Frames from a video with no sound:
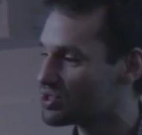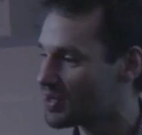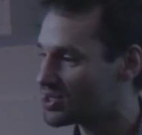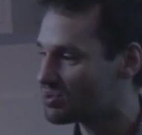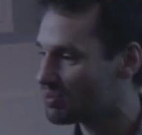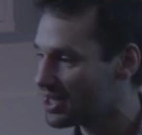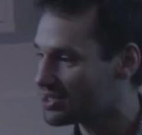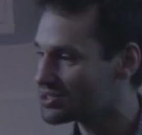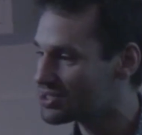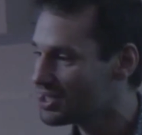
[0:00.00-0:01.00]
special
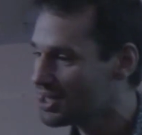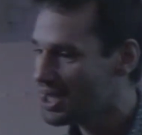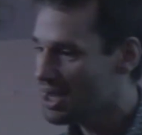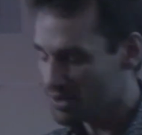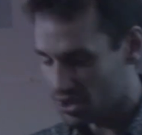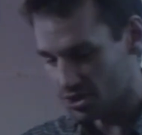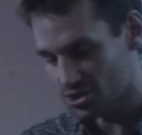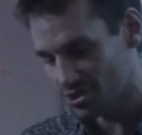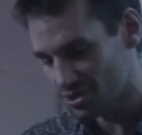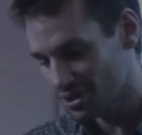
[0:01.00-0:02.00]
place.
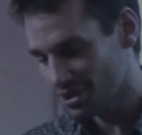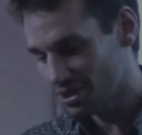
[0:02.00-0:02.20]
Because